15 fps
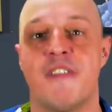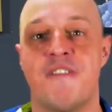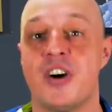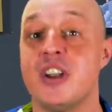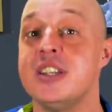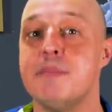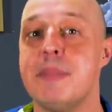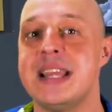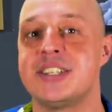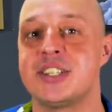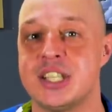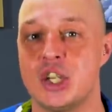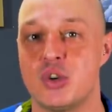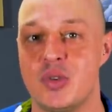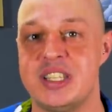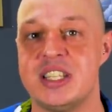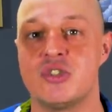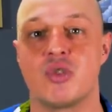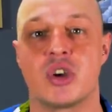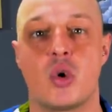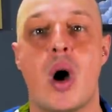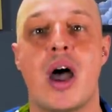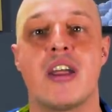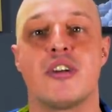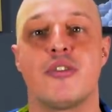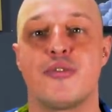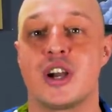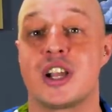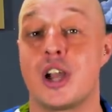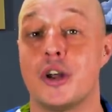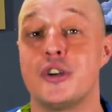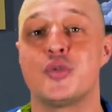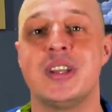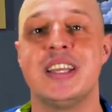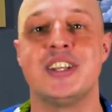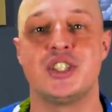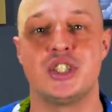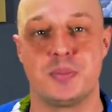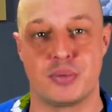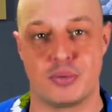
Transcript: the fundamental ingredient required for a country to